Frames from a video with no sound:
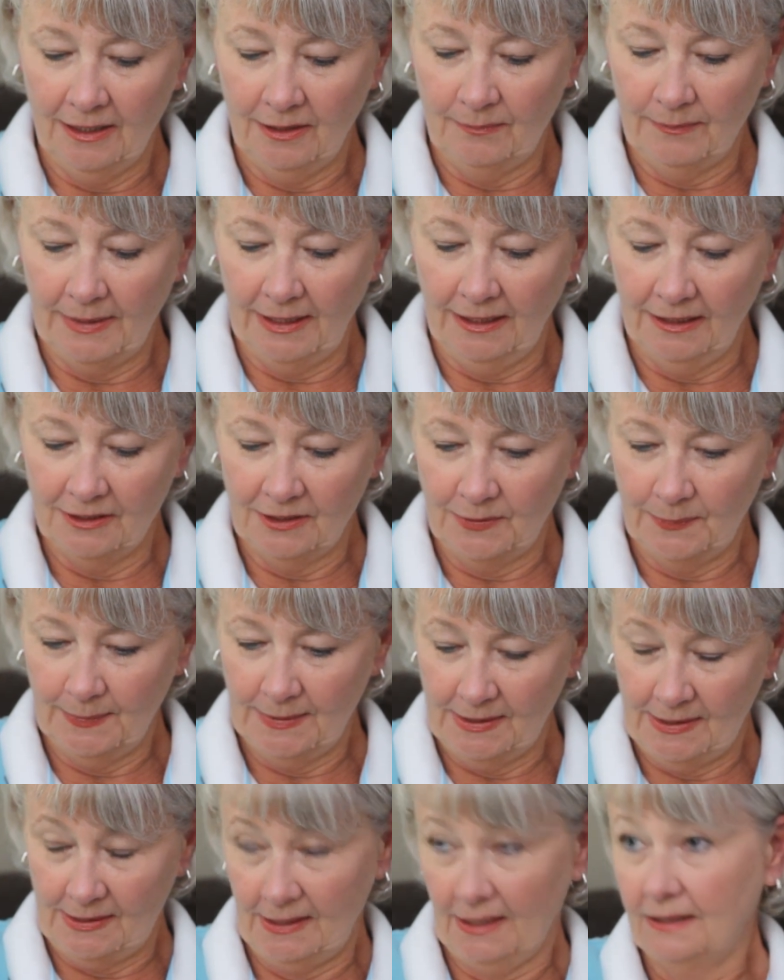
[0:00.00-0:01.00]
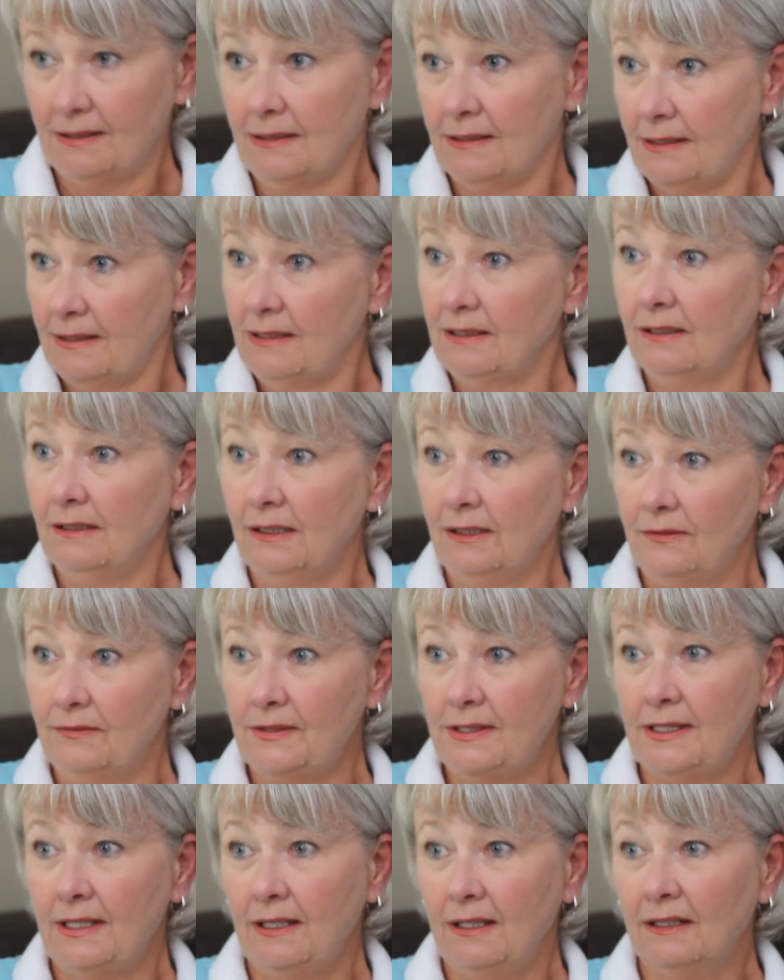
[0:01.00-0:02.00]
and my husband's son still
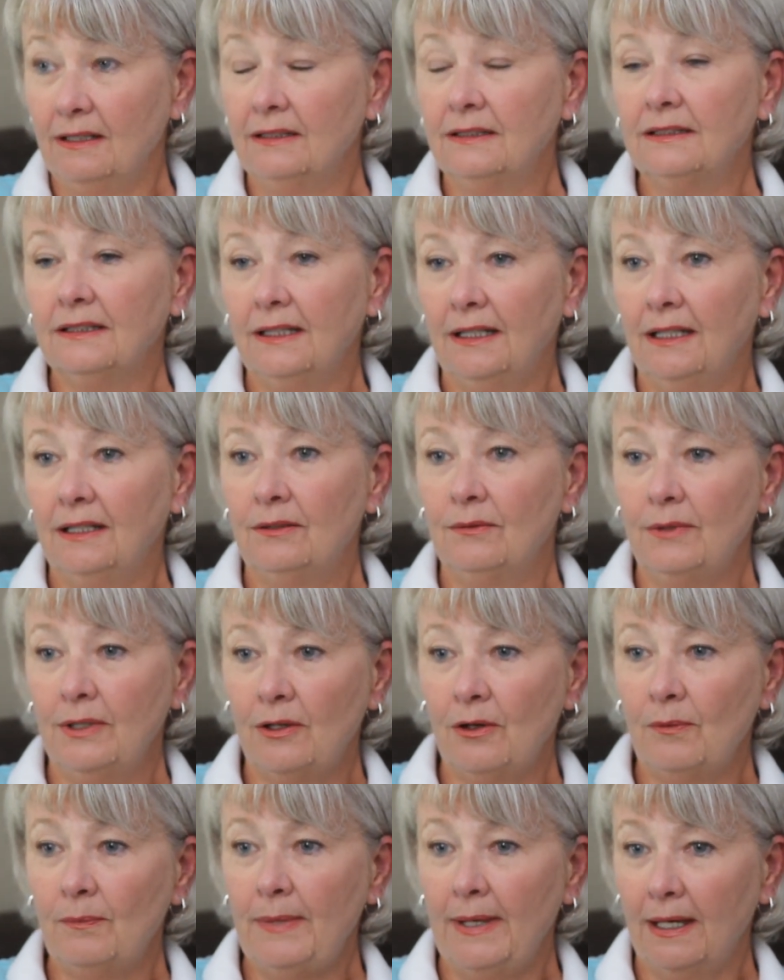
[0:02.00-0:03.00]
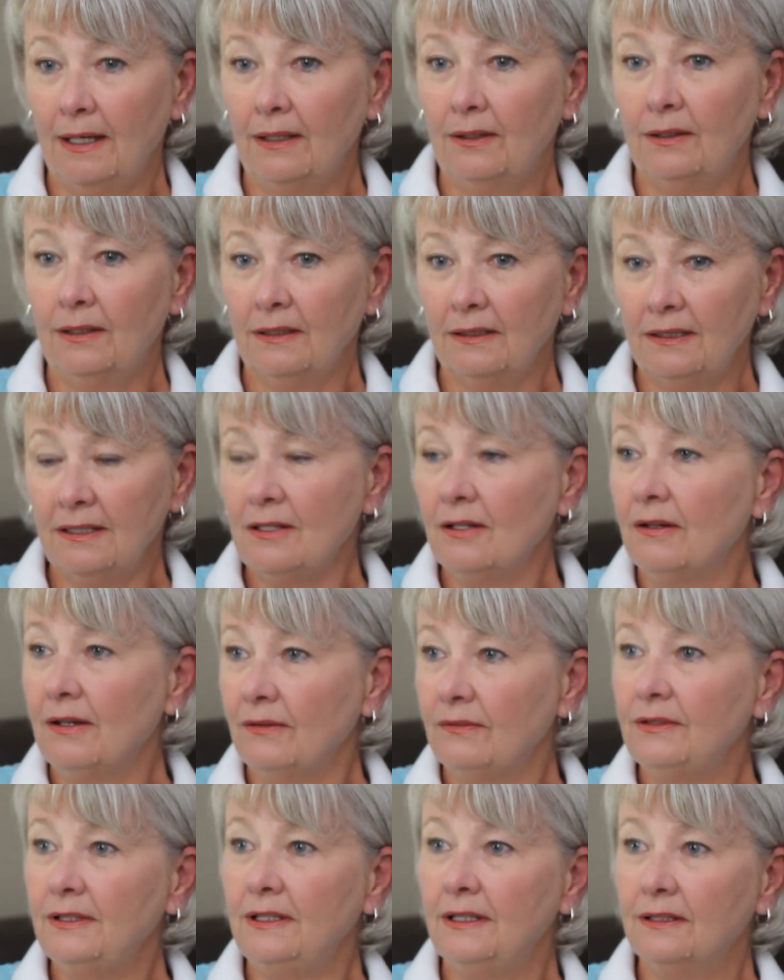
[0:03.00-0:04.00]
lives there, and we go back,
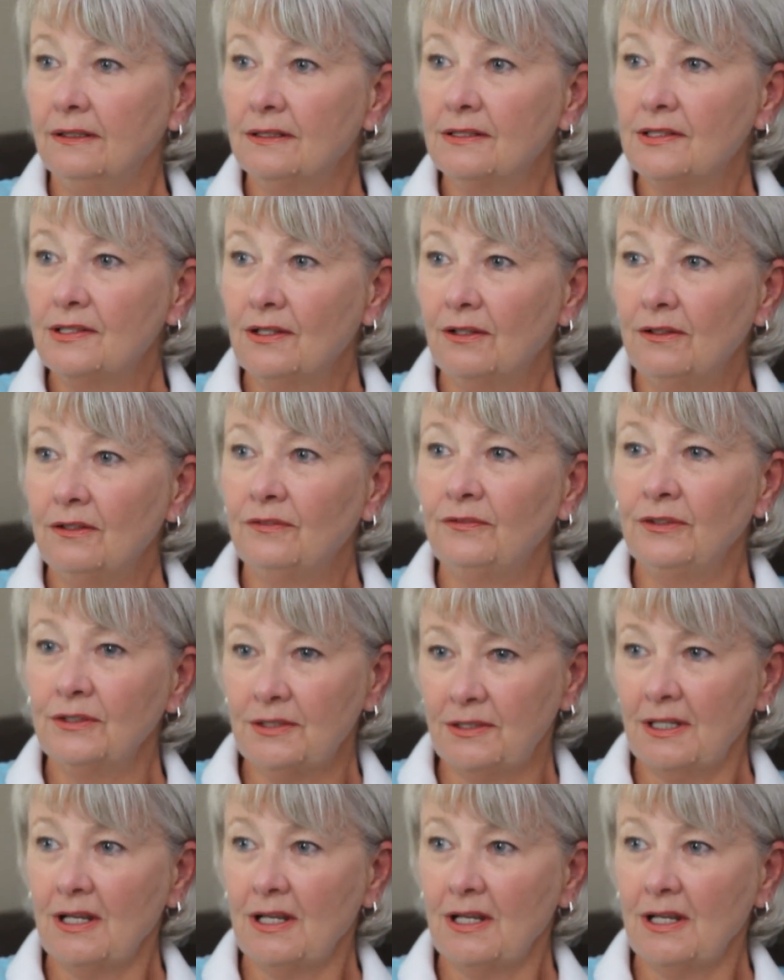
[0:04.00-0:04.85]
every year or so. The first